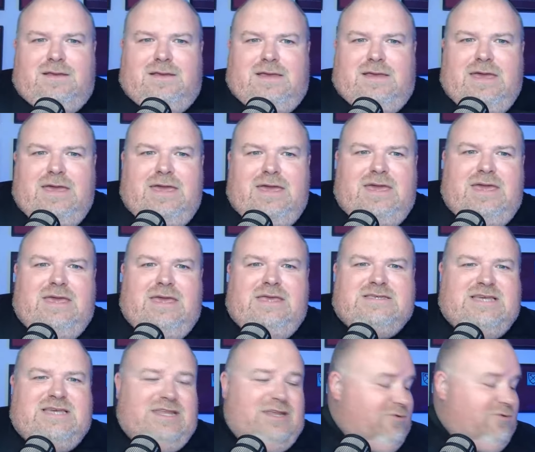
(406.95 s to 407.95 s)

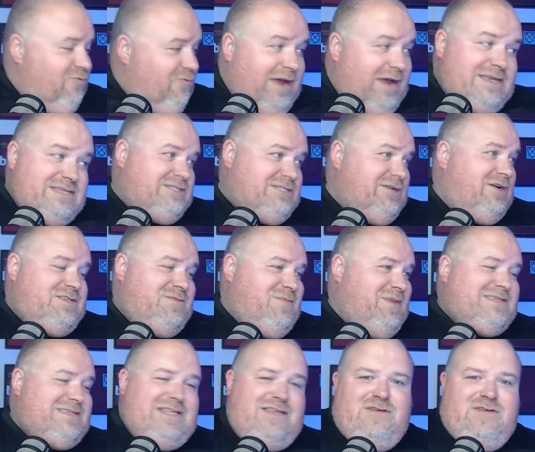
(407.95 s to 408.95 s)
He's had a great start
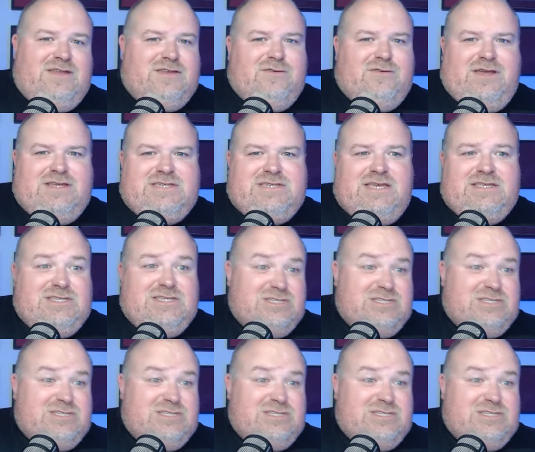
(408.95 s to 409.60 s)
domestically, the under 18s.